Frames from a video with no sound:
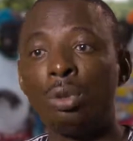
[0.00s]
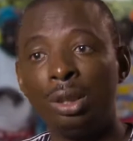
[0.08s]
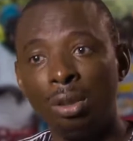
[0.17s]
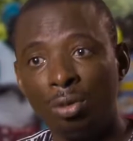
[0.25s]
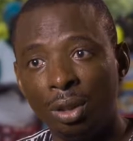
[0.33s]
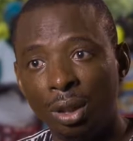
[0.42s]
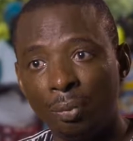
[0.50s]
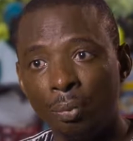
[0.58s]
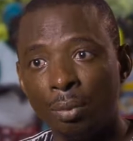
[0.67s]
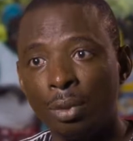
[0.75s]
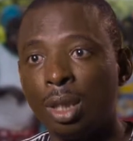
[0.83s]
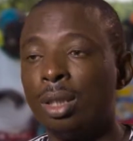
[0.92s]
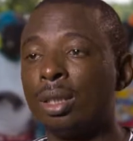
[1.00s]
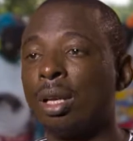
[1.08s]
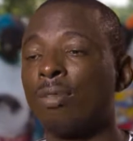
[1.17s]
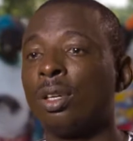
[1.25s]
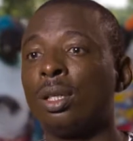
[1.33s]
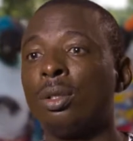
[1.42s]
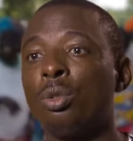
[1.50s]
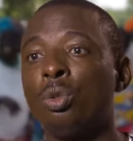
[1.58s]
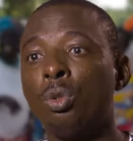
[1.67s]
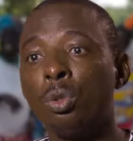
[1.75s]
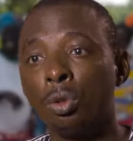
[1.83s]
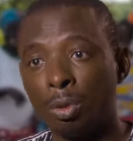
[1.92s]
They are very, very, very
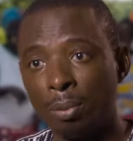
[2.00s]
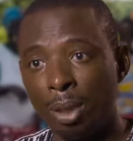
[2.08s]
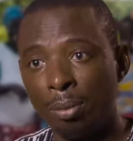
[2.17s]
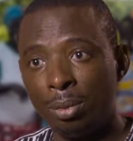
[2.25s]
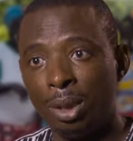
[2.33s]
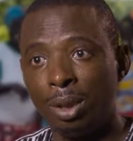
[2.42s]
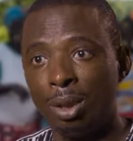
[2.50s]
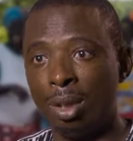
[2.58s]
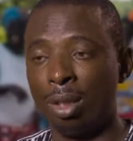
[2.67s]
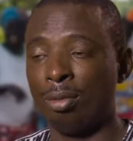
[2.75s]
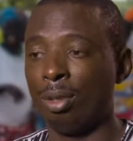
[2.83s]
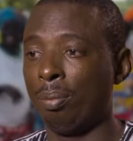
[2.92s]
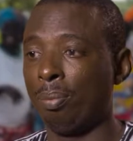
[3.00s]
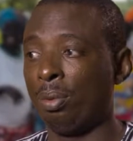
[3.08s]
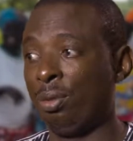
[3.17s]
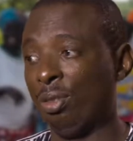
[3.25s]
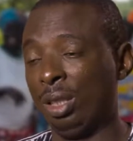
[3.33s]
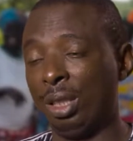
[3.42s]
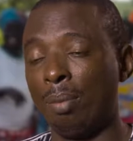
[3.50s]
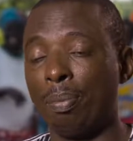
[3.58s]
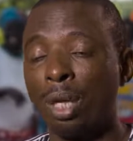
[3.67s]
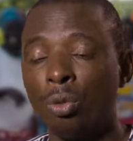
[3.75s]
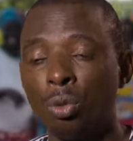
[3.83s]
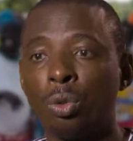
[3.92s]
happy and motivated, and it
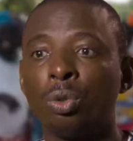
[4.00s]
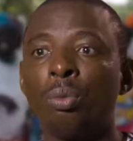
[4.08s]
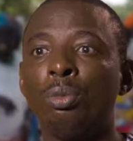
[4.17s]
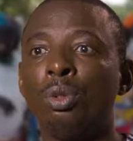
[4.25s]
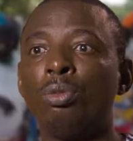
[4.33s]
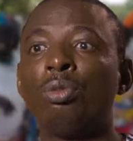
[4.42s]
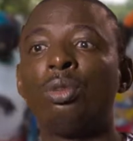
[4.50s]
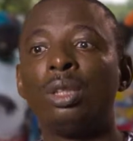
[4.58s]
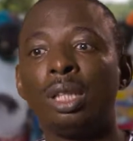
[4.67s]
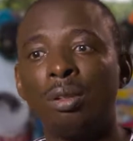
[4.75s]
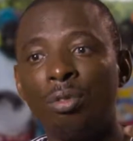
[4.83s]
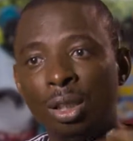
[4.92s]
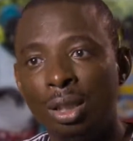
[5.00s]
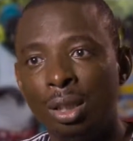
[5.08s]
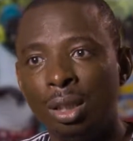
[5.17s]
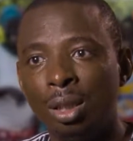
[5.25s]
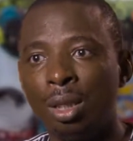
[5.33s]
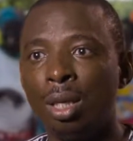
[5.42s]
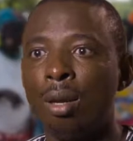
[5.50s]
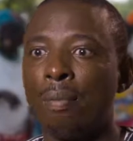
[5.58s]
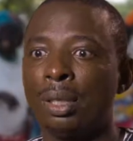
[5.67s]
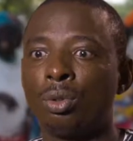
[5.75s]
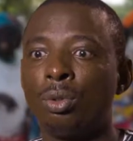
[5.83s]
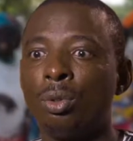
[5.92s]
attracted others who have not grown
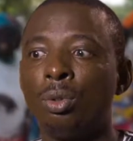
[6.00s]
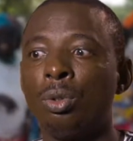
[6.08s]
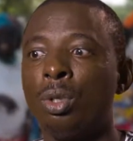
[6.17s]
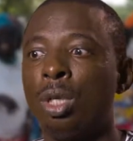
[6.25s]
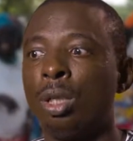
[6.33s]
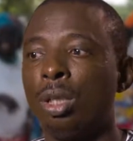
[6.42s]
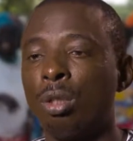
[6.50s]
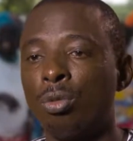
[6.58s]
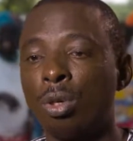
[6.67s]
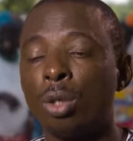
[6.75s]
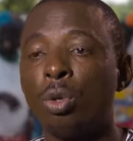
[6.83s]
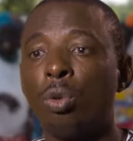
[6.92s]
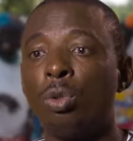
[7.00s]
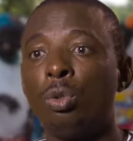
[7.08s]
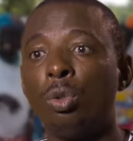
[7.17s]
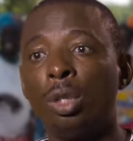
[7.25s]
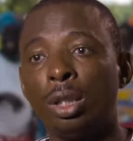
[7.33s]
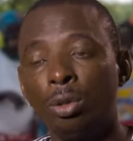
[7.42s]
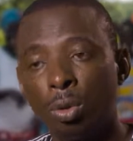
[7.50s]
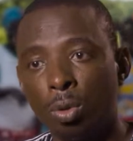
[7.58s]
organic cotton to want to come.